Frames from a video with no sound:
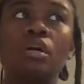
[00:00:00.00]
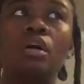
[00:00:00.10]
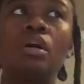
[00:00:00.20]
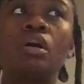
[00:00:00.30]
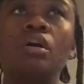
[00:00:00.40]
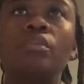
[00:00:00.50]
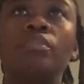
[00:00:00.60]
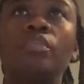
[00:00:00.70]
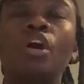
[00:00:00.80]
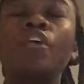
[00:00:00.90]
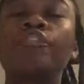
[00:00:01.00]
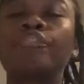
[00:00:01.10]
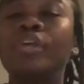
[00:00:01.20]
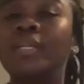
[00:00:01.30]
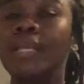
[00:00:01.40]
her
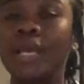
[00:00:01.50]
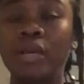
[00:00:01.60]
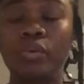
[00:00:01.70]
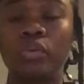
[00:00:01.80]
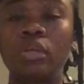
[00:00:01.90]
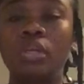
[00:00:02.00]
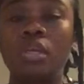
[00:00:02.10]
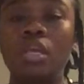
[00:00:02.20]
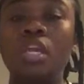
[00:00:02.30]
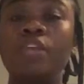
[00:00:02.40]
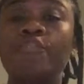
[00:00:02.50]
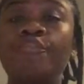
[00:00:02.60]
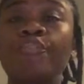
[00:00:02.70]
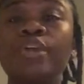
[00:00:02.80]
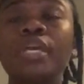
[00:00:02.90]
friend down. And if a
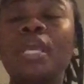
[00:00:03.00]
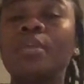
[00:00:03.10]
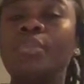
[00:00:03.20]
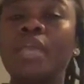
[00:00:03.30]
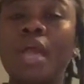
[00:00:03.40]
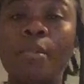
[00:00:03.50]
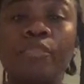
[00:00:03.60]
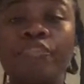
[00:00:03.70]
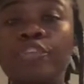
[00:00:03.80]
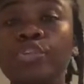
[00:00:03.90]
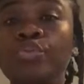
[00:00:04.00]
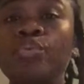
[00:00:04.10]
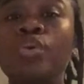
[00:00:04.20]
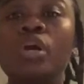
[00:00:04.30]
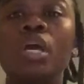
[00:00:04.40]
friend can't be happy for
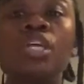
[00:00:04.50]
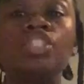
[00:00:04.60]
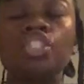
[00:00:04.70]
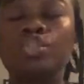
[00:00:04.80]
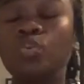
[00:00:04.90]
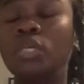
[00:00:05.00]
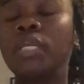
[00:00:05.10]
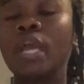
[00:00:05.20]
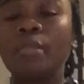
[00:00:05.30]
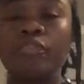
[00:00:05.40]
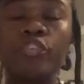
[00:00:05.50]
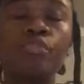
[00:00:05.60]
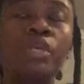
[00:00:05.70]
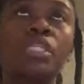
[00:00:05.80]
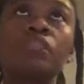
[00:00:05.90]
you and genuinely happy for
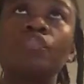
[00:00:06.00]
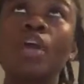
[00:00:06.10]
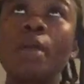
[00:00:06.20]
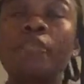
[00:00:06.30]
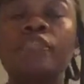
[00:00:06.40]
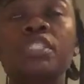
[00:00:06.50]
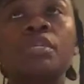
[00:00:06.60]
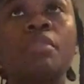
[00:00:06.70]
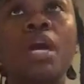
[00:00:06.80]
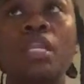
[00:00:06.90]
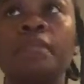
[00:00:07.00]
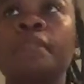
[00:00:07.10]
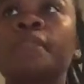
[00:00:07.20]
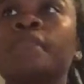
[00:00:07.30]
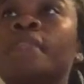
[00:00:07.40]
you, because if you're happy for somebody,
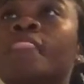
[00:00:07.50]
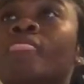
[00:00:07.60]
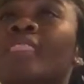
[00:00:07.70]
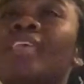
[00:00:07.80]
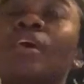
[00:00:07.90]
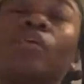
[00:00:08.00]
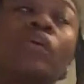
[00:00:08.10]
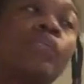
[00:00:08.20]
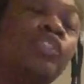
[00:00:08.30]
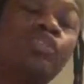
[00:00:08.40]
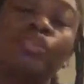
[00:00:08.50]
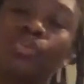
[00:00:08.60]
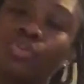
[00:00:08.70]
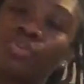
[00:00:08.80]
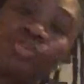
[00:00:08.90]
I don't care what you're going through,